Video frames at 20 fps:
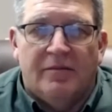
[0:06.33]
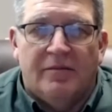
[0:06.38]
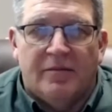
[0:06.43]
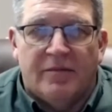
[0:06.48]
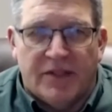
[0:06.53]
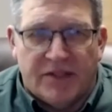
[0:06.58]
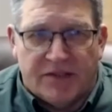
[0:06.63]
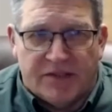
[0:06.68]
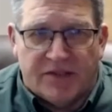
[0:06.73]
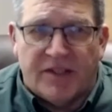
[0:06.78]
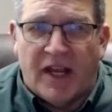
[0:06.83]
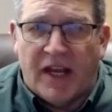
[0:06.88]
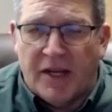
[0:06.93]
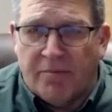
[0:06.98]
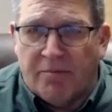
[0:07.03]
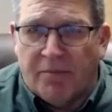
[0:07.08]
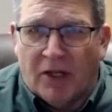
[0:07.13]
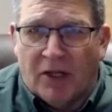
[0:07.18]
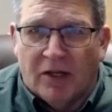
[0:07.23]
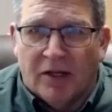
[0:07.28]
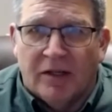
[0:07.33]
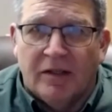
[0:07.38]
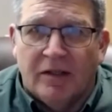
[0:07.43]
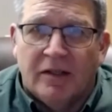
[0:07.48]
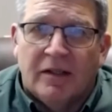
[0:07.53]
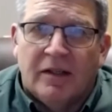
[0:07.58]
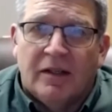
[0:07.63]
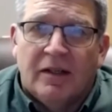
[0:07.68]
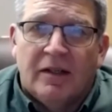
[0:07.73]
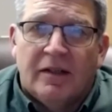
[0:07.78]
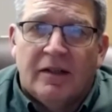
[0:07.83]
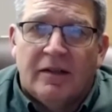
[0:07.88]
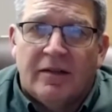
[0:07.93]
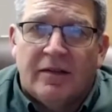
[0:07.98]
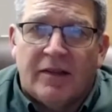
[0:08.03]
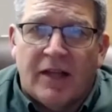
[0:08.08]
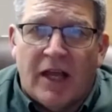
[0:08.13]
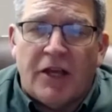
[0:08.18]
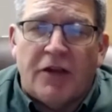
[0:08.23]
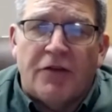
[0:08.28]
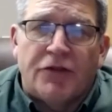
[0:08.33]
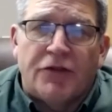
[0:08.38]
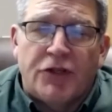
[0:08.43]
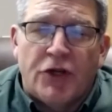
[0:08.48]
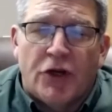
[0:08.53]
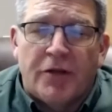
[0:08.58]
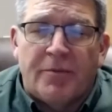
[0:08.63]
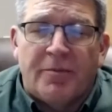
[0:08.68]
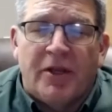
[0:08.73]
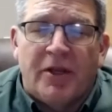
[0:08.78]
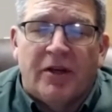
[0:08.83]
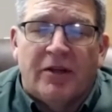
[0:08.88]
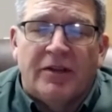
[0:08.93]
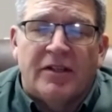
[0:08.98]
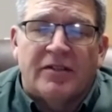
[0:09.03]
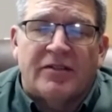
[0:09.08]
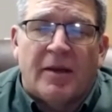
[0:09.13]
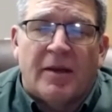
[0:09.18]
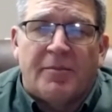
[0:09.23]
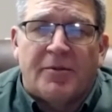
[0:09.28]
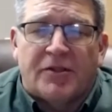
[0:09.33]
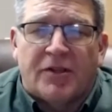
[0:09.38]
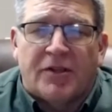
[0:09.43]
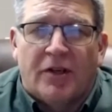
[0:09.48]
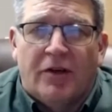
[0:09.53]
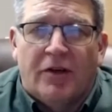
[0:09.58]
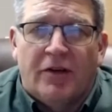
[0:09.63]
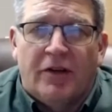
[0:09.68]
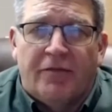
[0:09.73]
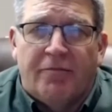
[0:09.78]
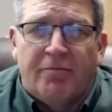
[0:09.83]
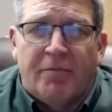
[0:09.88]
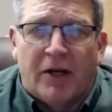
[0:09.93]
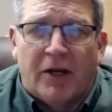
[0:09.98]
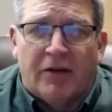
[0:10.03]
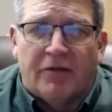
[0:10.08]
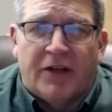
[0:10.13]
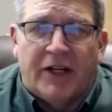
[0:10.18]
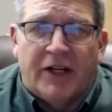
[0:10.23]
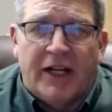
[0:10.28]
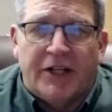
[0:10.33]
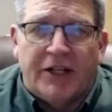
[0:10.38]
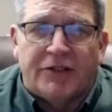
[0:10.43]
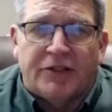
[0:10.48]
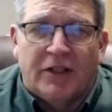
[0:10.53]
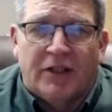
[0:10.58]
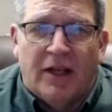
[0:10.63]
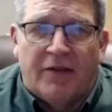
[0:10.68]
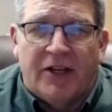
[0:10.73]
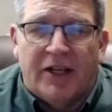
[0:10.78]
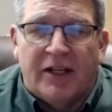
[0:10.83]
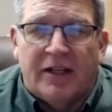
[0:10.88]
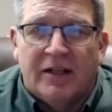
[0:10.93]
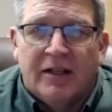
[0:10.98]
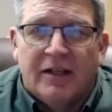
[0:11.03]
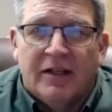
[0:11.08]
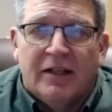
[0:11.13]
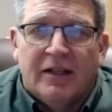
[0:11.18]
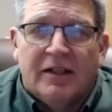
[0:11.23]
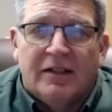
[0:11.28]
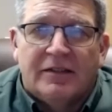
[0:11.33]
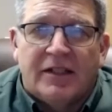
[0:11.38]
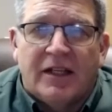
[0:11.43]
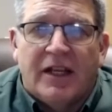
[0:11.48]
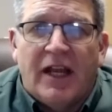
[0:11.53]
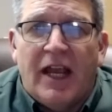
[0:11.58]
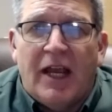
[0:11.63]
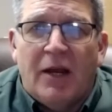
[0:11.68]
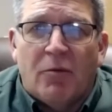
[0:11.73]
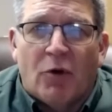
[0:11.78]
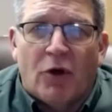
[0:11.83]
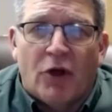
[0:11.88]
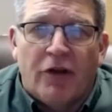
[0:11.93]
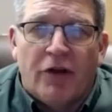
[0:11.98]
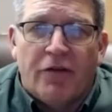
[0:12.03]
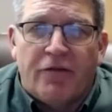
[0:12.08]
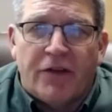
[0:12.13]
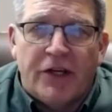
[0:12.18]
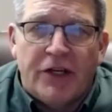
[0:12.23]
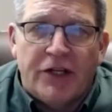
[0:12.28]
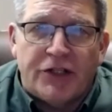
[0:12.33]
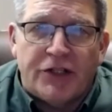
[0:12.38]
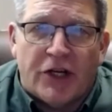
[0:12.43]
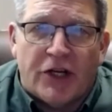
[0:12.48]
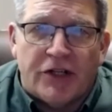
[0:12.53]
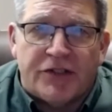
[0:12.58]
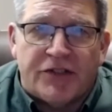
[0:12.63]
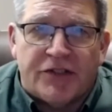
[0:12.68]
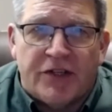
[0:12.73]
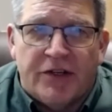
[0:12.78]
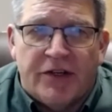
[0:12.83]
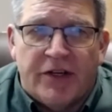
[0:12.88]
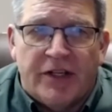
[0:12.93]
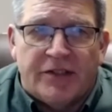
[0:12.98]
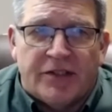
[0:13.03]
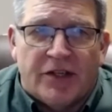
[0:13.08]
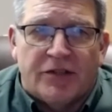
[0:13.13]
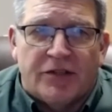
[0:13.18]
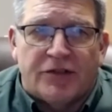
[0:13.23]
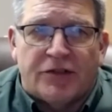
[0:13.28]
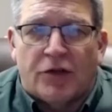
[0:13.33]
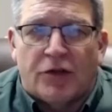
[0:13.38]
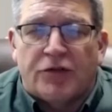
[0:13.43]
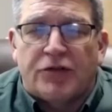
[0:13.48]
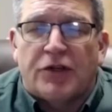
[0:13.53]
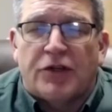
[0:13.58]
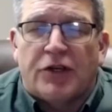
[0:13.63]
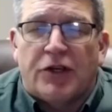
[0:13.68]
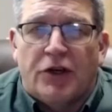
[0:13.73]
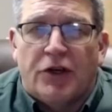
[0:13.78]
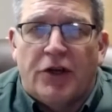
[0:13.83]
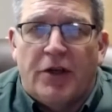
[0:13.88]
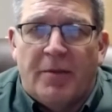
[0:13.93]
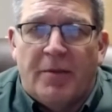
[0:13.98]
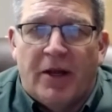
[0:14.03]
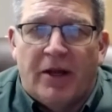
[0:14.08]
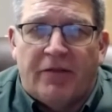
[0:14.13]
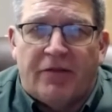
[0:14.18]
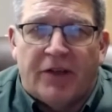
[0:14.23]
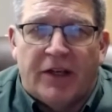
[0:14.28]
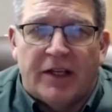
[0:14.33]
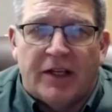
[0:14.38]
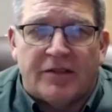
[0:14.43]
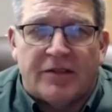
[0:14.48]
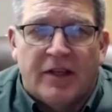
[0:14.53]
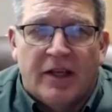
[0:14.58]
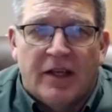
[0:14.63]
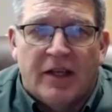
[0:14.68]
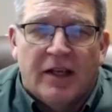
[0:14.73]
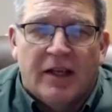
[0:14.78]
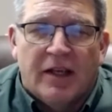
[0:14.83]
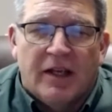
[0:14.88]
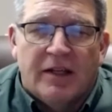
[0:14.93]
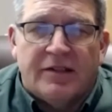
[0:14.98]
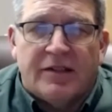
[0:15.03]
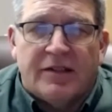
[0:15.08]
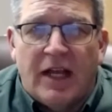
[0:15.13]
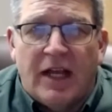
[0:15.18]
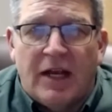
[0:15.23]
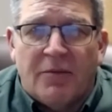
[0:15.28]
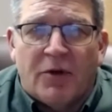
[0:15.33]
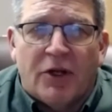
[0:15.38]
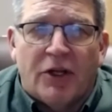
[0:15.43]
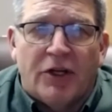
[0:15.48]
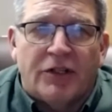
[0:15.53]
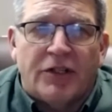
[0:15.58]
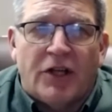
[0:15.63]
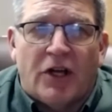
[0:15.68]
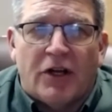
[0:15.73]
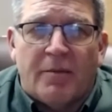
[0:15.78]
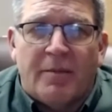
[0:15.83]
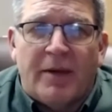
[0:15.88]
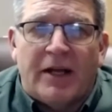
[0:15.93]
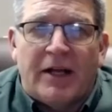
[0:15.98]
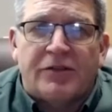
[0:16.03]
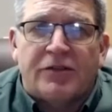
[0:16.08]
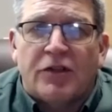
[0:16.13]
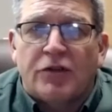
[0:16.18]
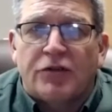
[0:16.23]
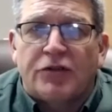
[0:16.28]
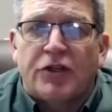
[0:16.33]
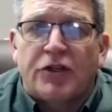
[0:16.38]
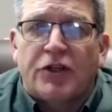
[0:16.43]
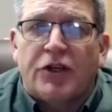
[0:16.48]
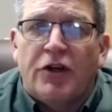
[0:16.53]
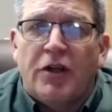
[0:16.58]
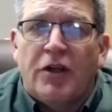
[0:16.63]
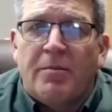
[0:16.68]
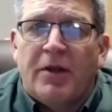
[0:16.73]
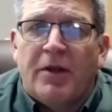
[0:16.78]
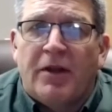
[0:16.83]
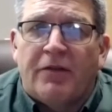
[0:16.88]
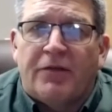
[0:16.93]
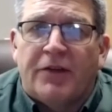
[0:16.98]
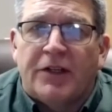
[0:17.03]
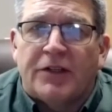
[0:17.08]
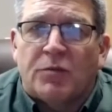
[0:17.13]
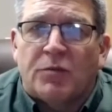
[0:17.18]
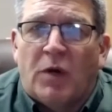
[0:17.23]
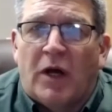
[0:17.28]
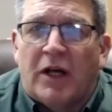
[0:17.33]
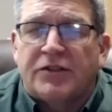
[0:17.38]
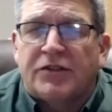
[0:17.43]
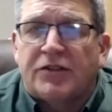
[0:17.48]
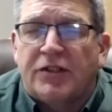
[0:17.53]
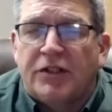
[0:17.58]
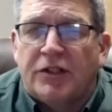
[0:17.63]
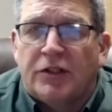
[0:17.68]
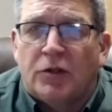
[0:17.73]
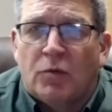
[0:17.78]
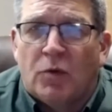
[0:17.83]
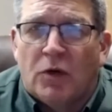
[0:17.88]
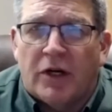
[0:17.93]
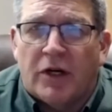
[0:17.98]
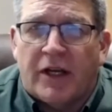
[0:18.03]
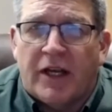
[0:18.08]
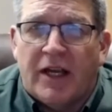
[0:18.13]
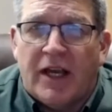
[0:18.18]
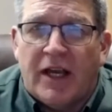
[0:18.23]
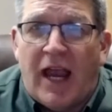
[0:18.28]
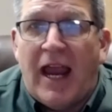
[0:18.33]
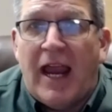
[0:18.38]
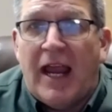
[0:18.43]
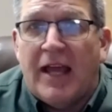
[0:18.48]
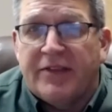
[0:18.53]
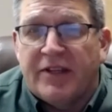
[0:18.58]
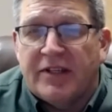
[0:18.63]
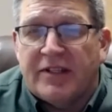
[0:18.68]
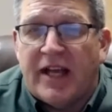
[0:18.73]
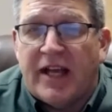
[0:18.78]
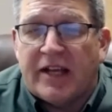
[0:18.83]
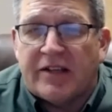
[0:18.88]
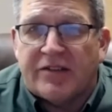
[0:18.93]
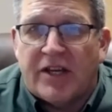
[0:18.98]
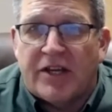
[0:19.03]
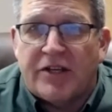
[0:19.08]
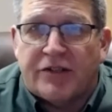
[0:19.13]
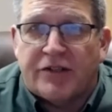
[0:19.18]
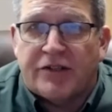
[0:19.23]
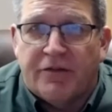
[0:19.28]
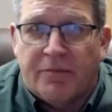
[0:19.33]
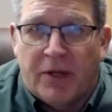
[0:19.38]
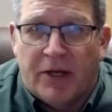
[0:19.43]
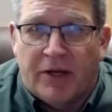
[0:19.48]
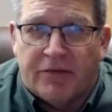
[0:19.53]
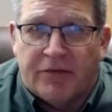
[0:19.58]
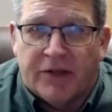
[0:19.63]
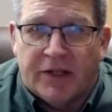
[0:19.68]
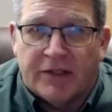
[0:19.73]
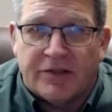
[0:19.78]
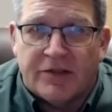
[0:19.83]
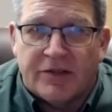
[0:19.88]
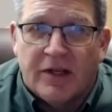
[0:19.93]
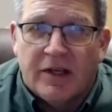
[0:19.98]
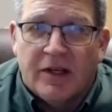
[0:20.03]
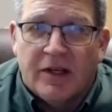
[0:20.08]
This is Dan Miller. Thank you for joining me on this episode of Better Financial Living. Today, we're going to finish our series on Social Security benefits. And today, we're going to talk about Social Security benefits while still working and the taxation of benefits.